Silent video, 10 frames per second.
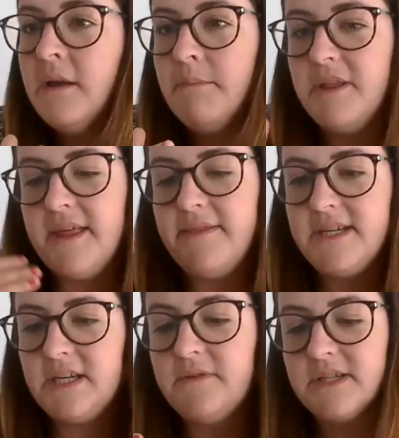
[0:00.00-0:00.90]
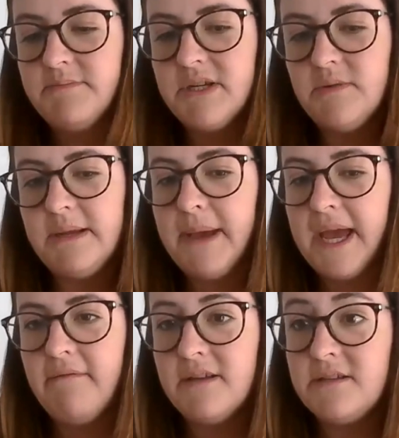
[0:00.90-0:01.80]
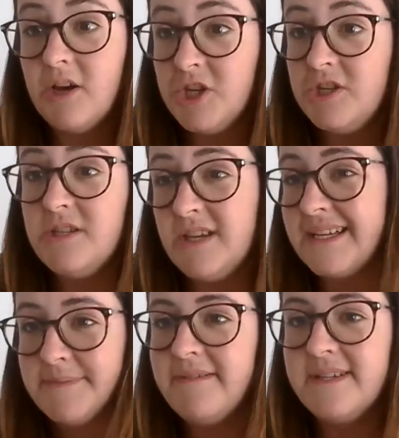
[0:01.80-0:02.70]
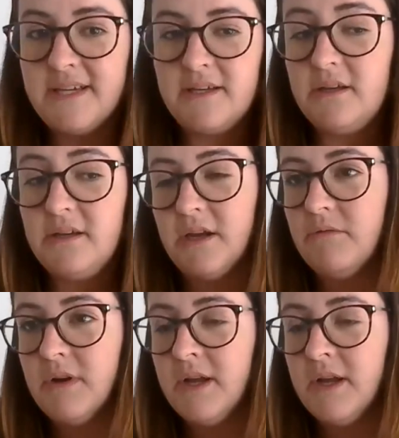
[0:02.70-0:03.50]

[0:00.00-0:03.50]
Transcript: but then the difference between parents that are experiencing, you know,